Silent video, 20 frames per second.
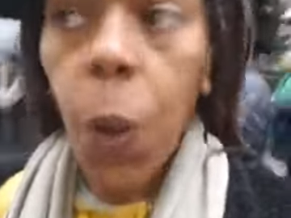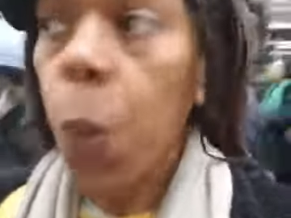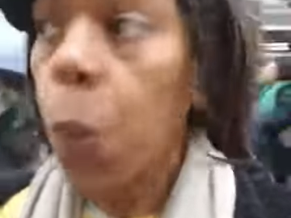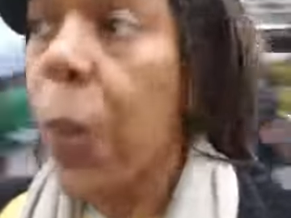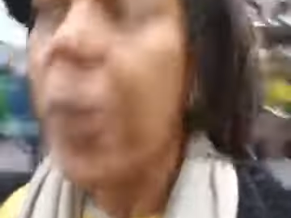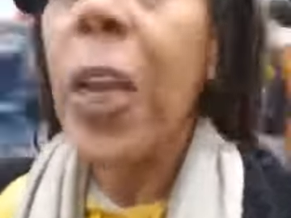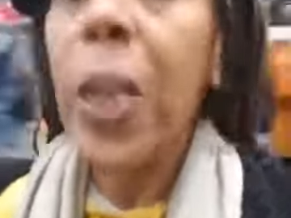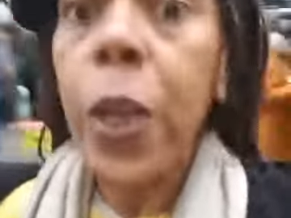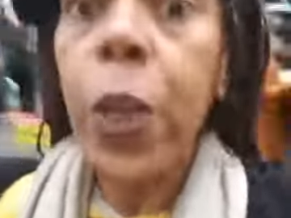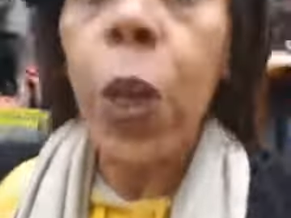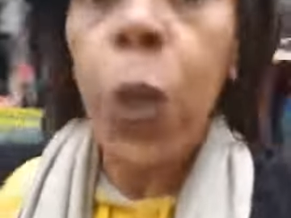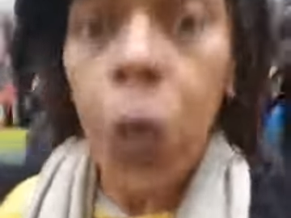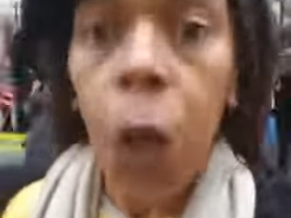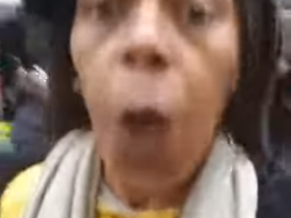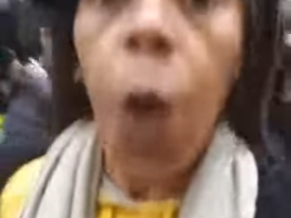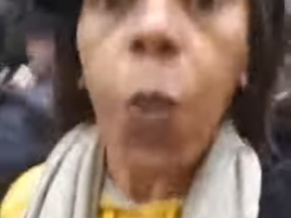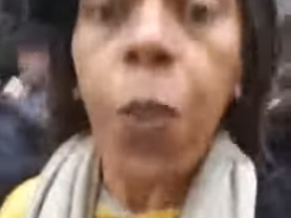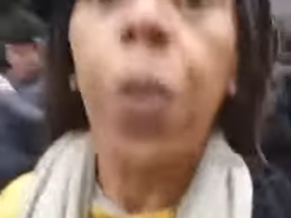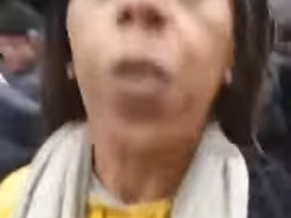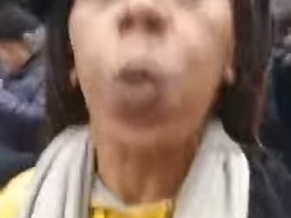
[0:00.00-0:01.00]
We need to
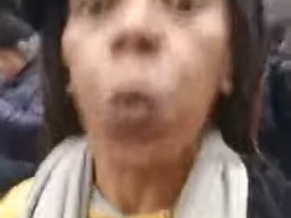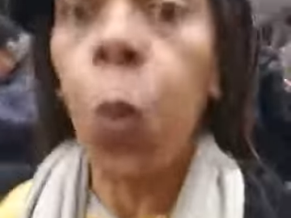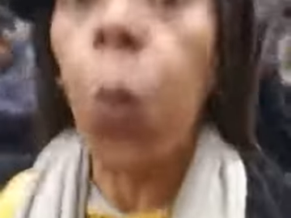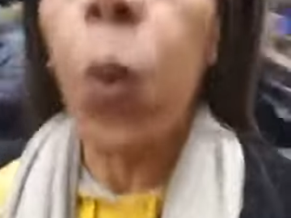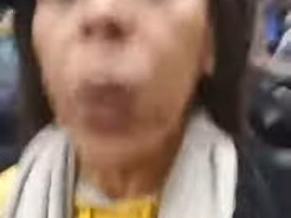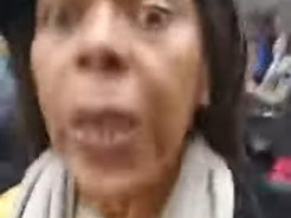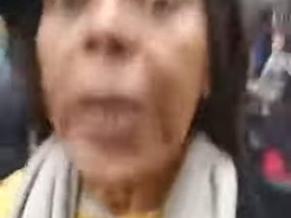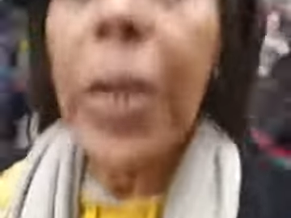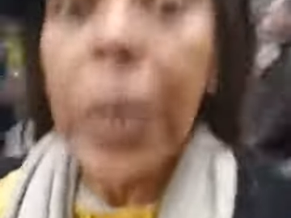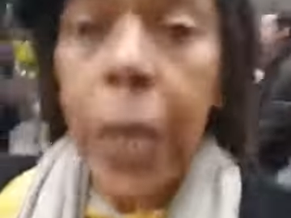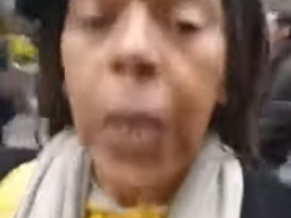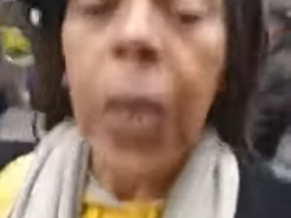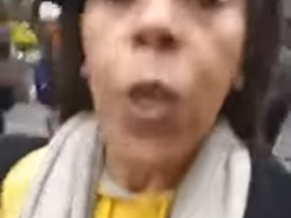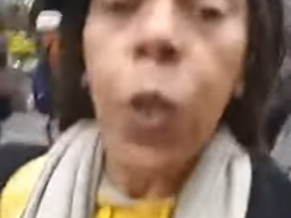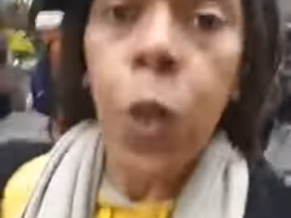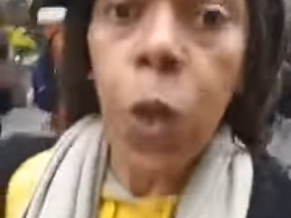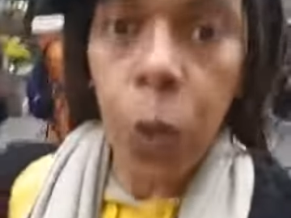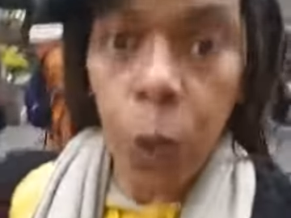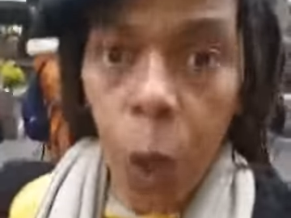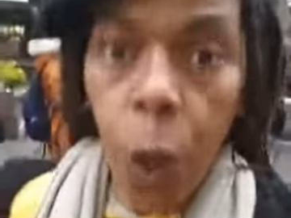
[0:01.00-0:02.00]
know this. We need
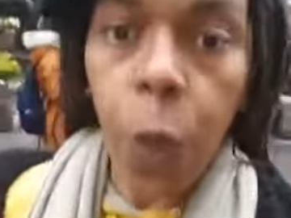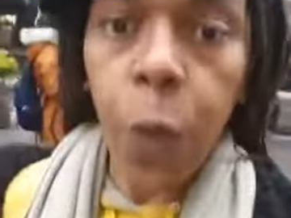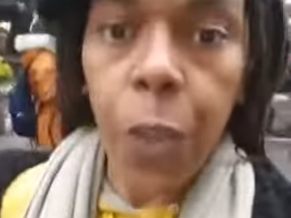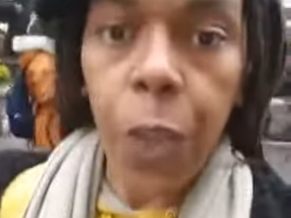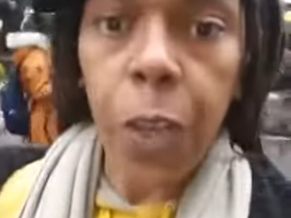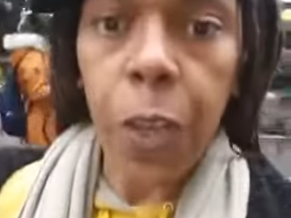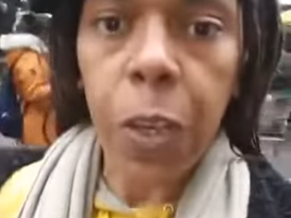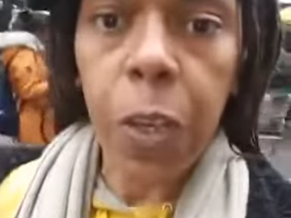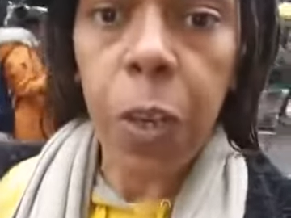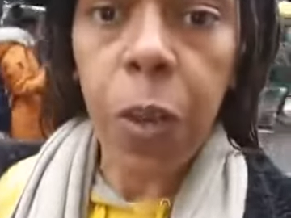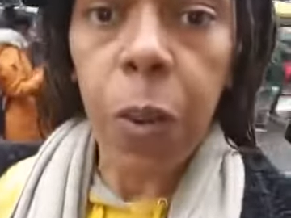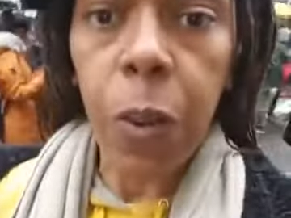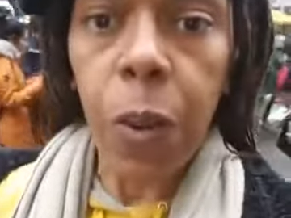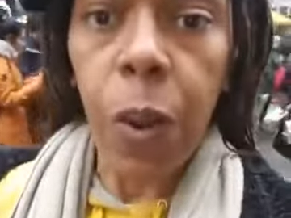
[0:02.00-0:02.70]
to know this.